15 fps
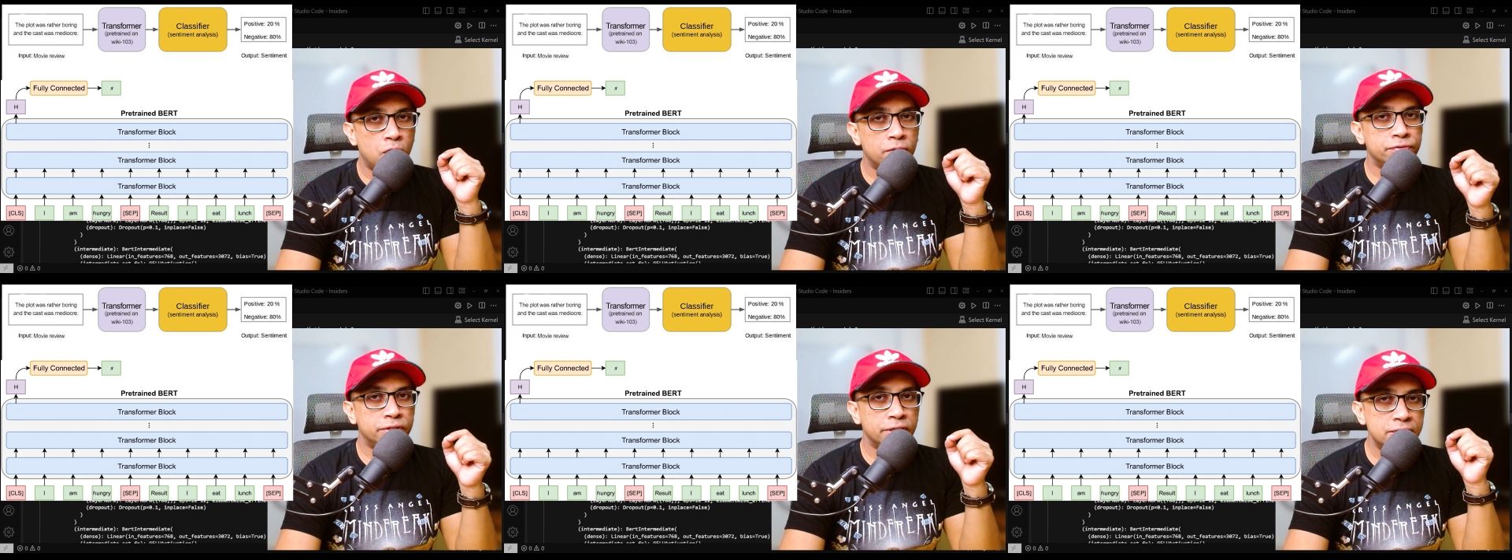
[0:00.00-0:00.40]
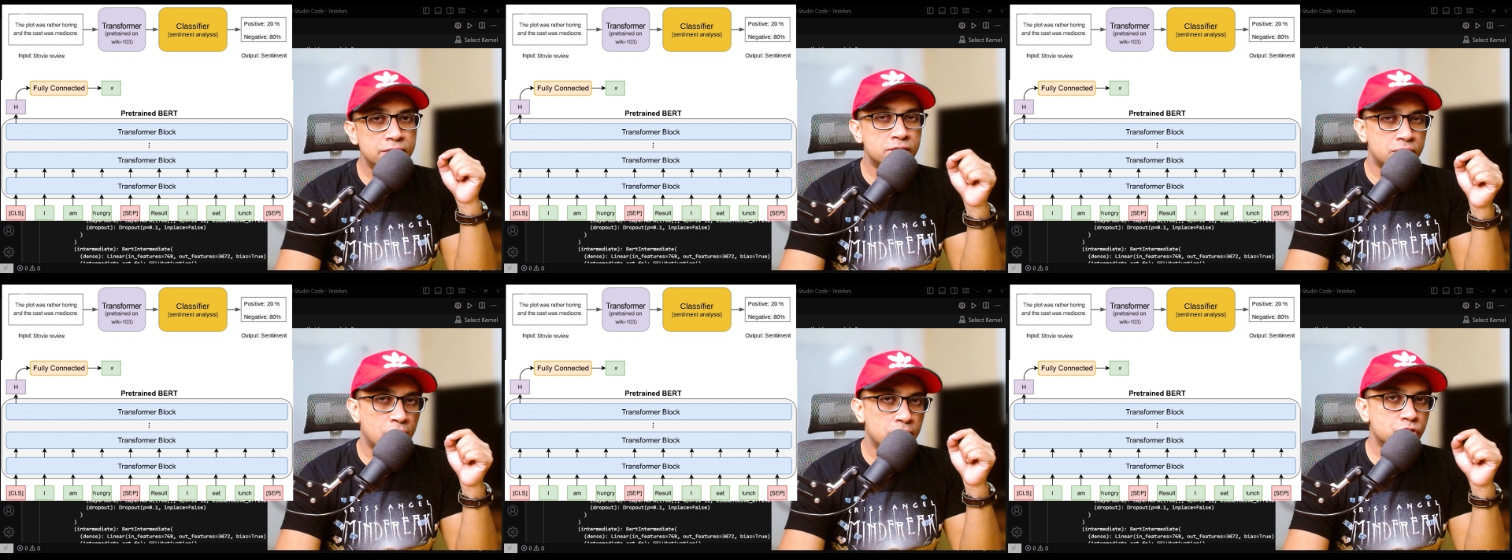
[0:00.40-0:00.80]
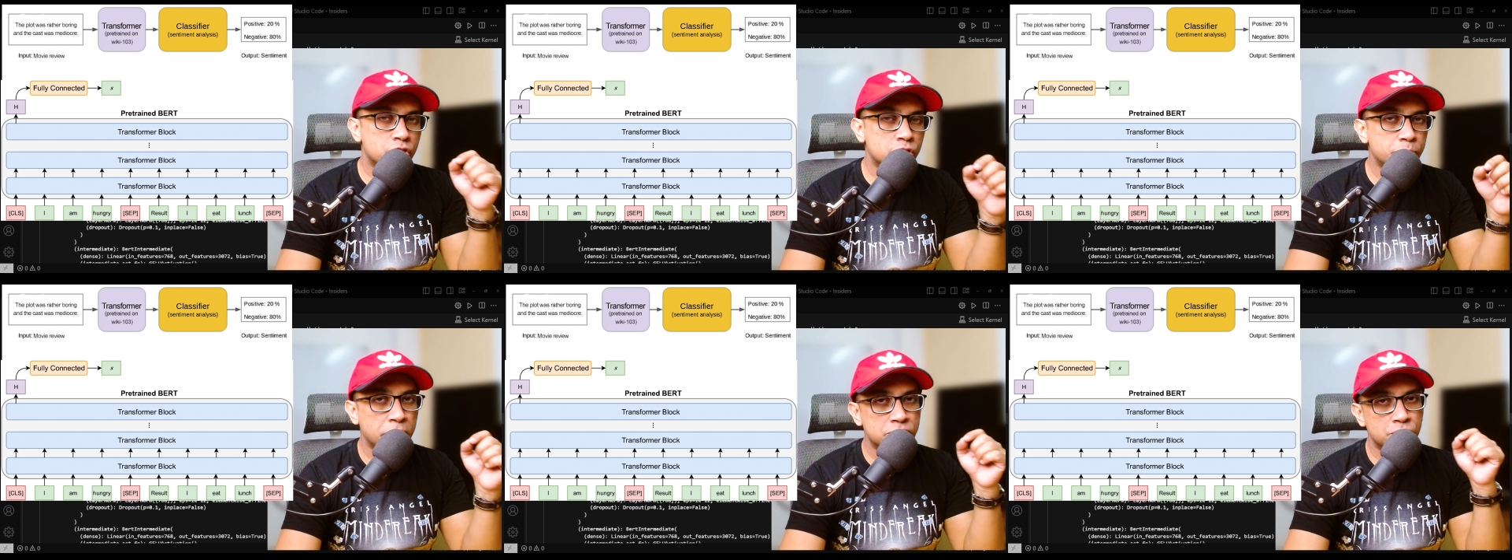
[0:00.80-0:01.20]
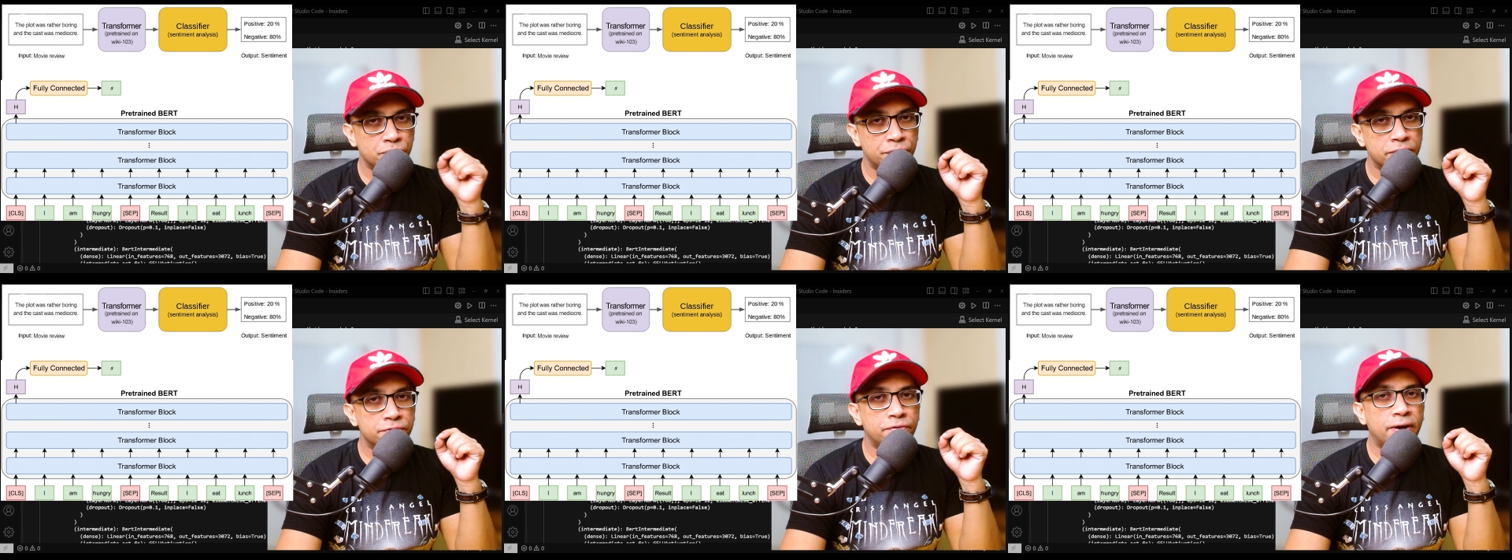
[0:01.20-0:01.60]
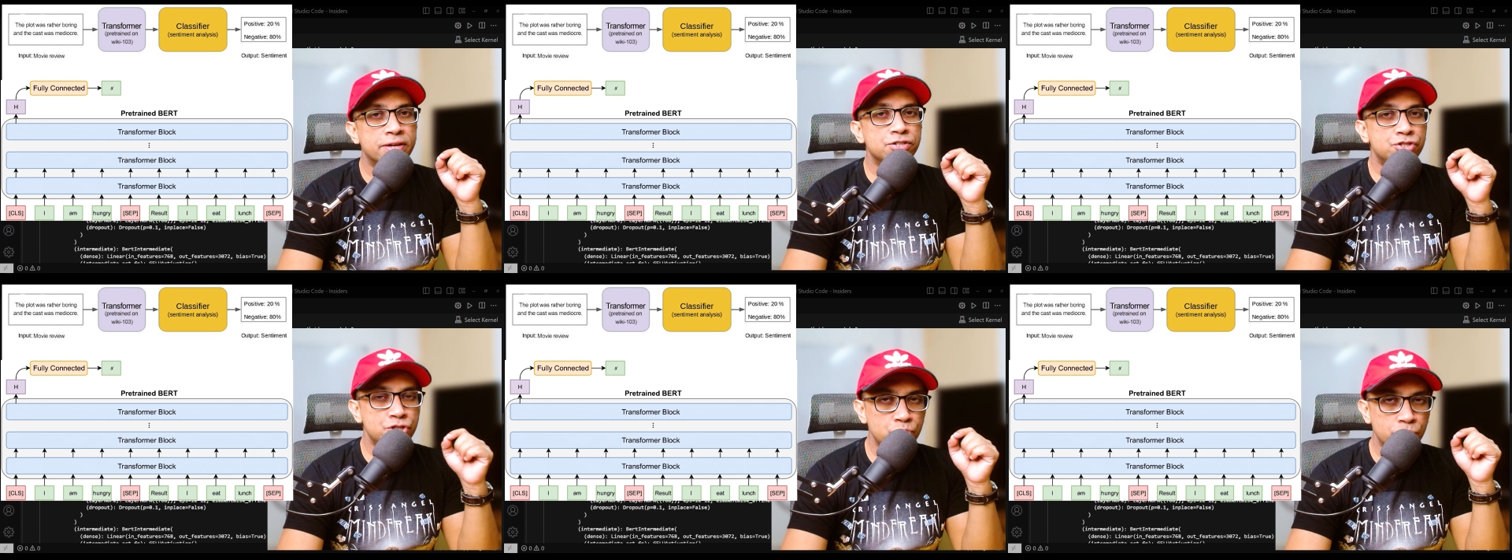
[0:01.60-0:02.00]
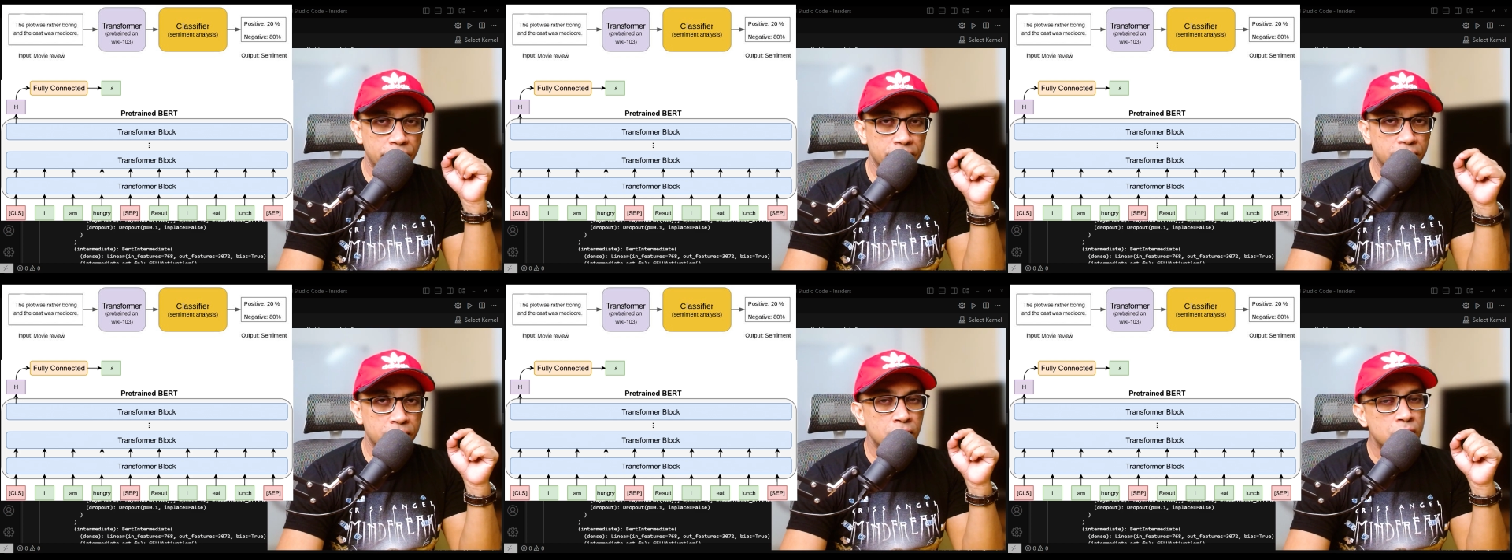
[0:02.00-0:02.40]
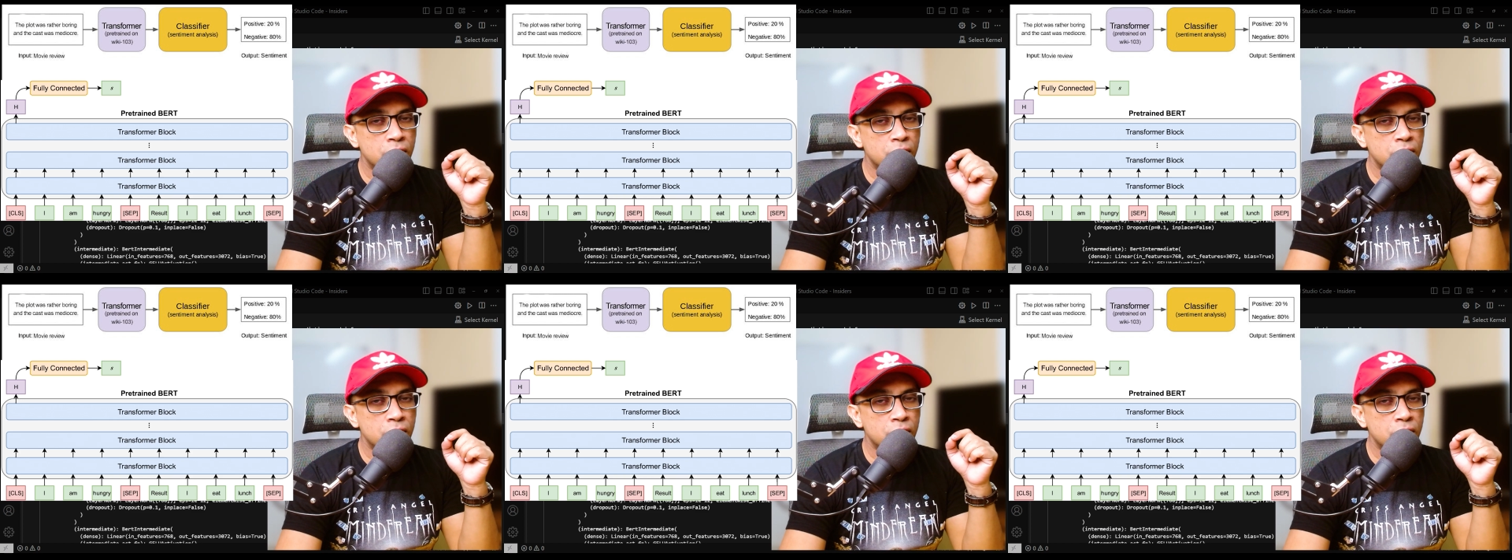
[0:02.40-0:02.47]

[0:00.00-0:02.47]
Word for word: of these task-specific fine-tuning.